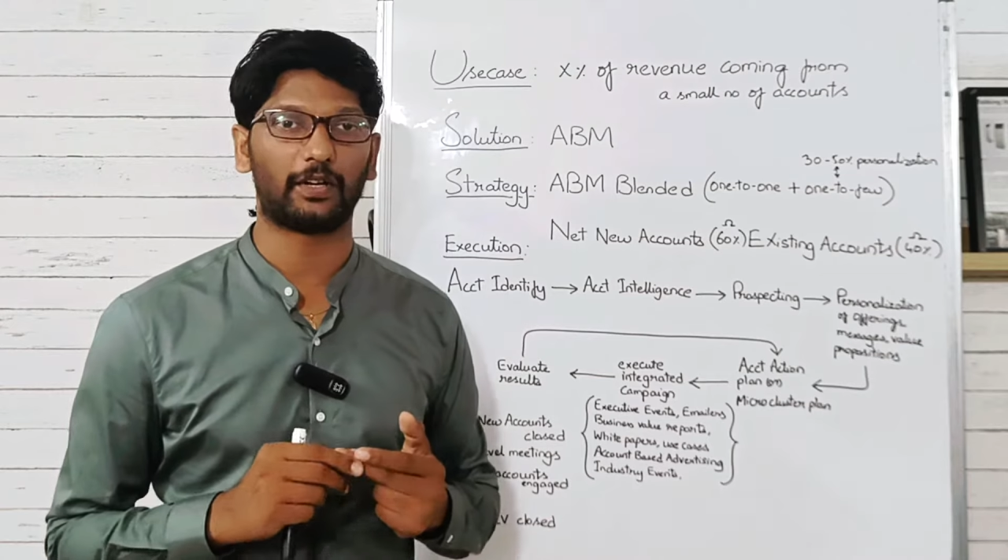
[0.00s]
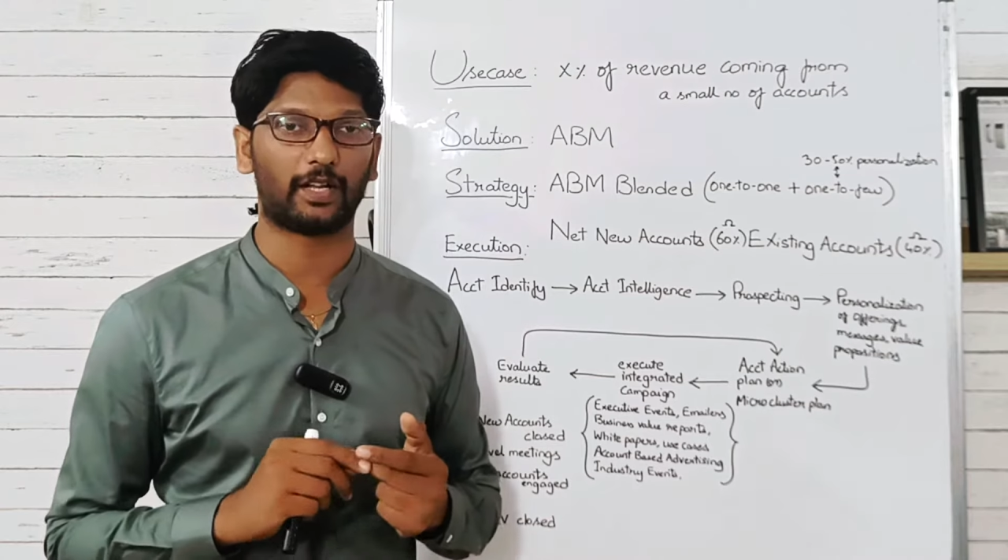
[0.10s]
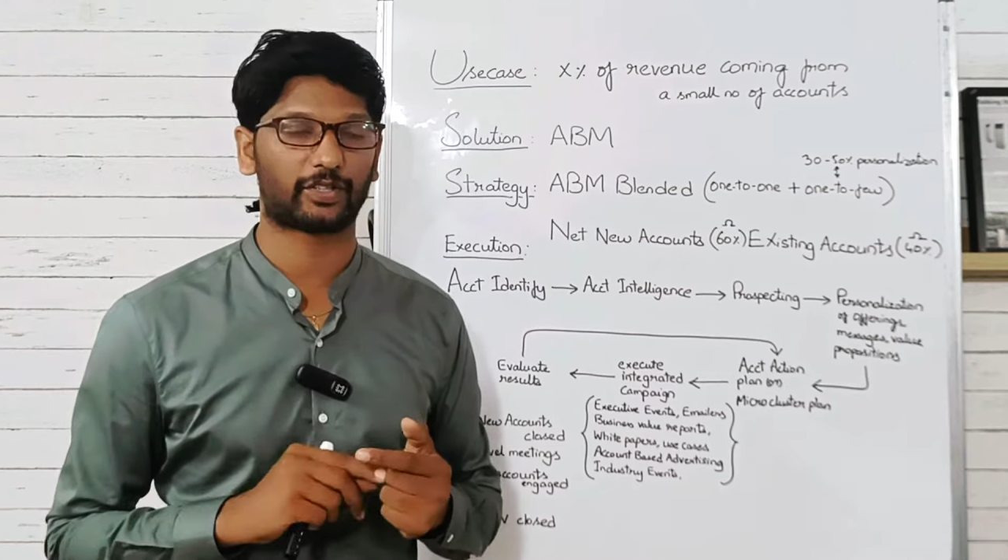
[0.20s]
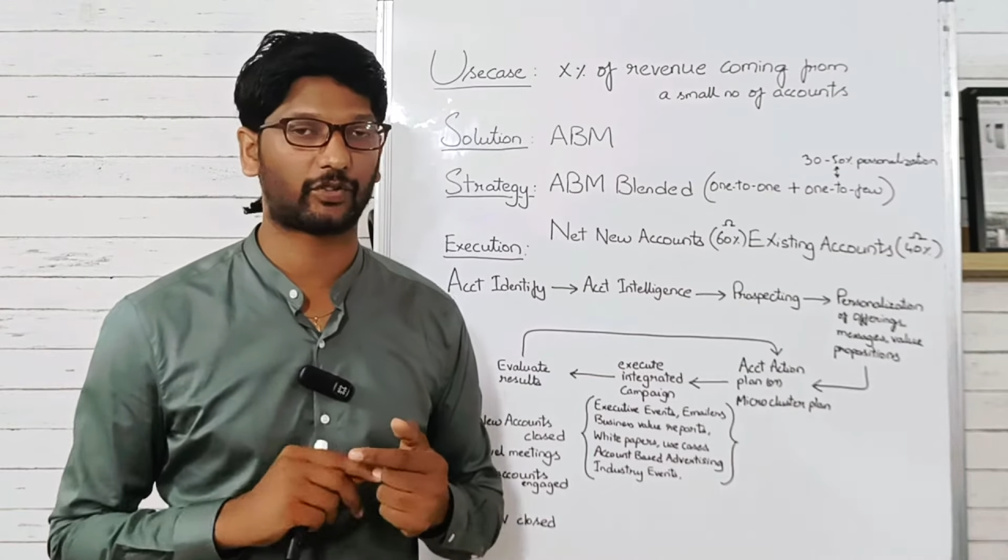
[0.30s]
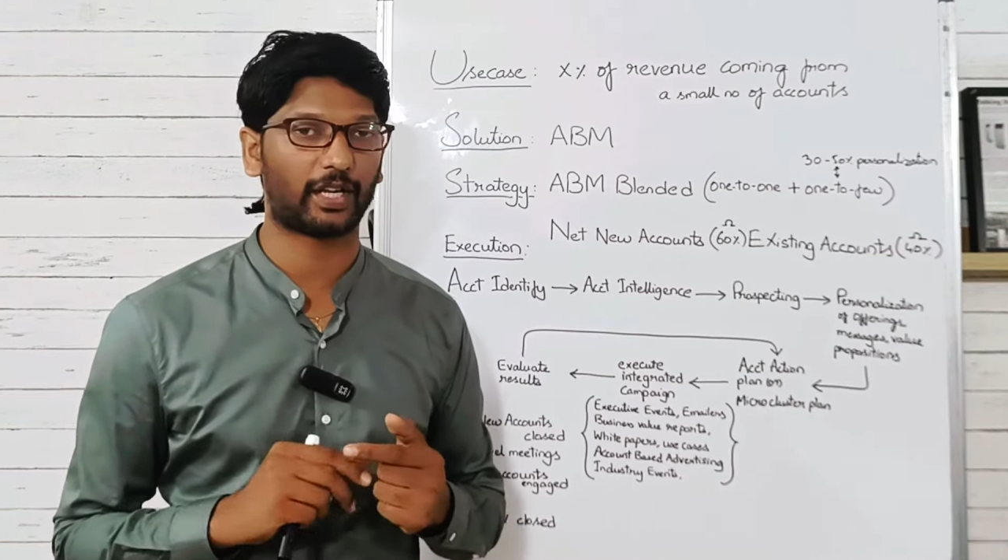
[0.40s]

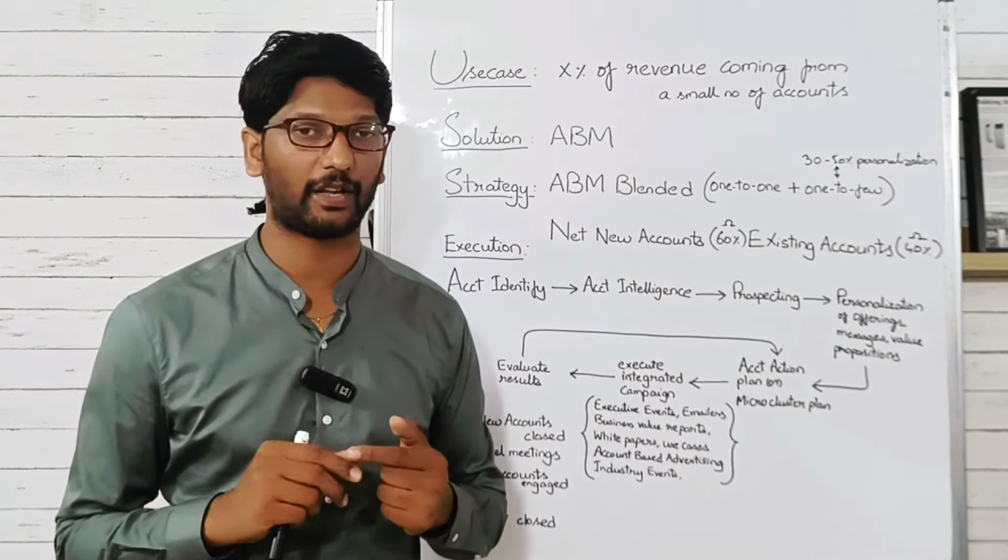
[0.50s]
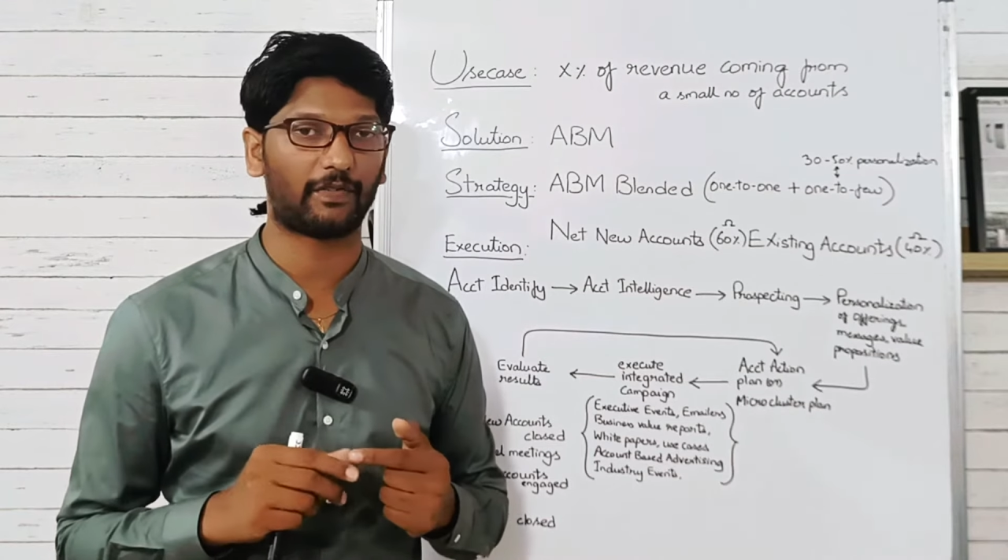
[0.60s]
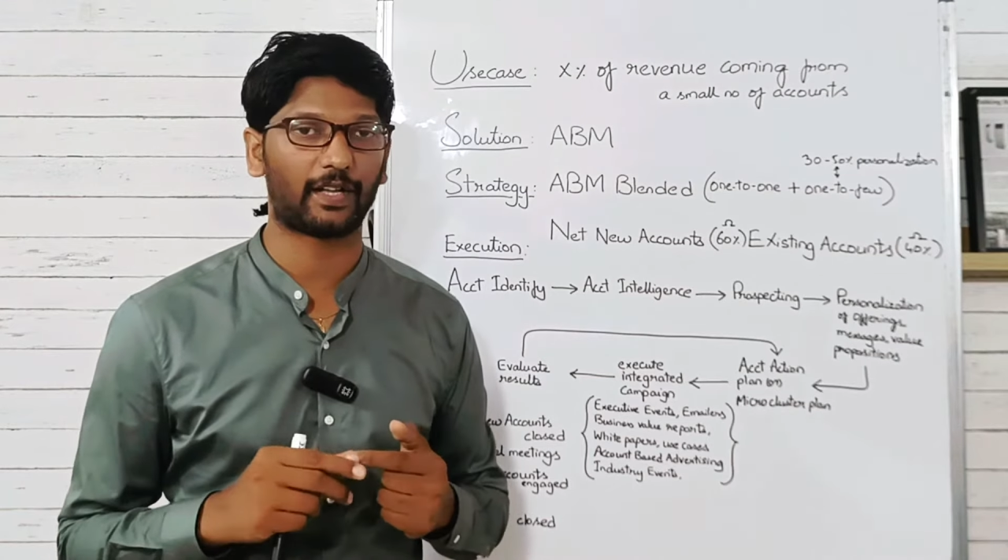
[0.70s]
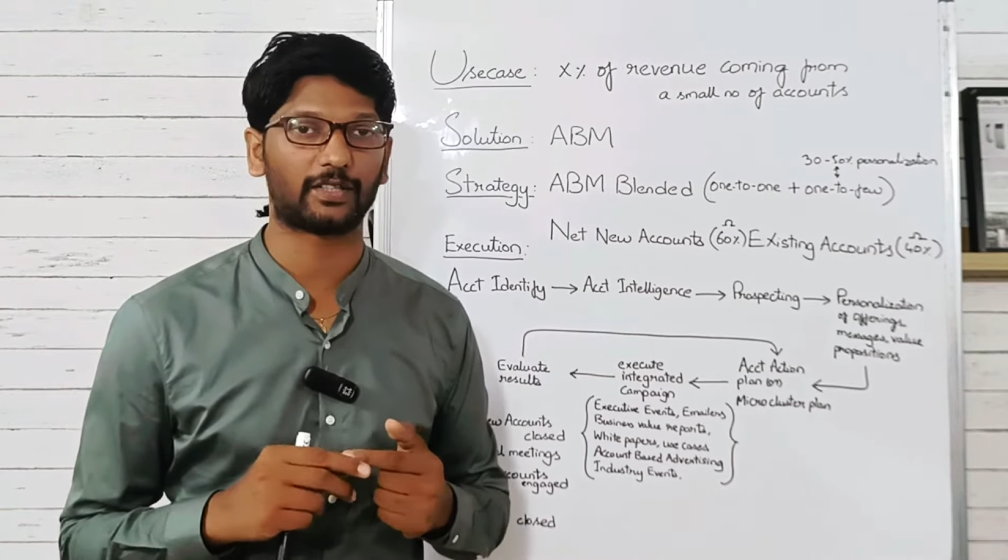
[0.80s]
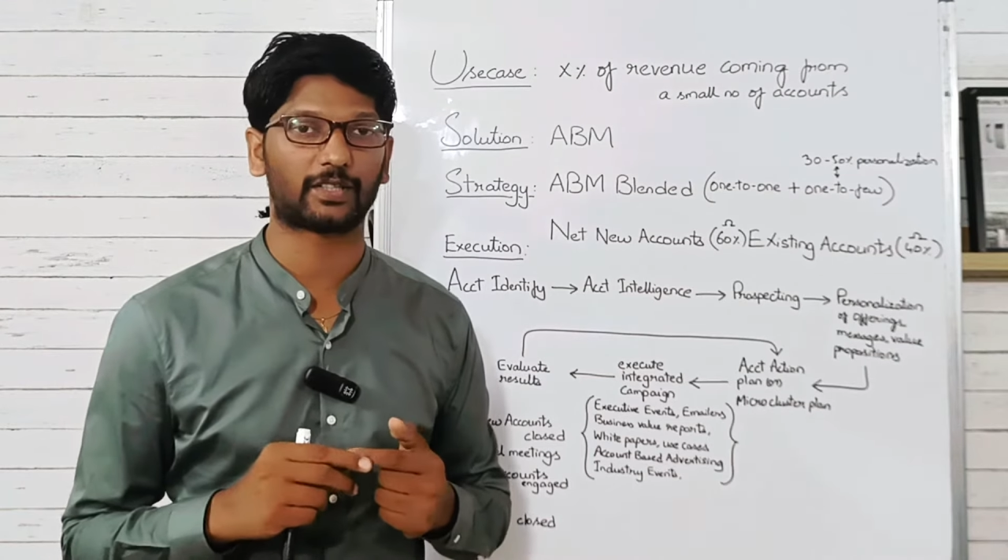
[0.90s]
industry
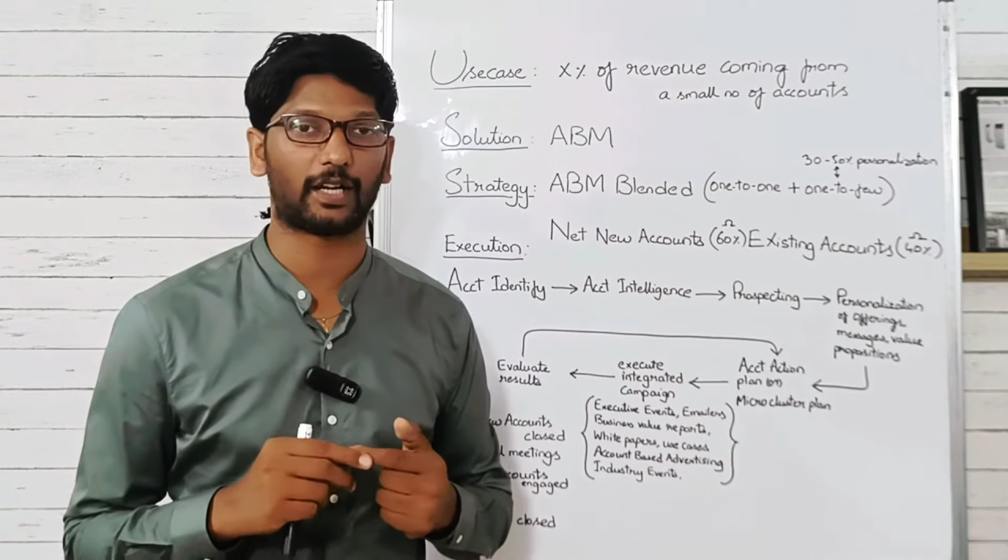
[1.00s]
events,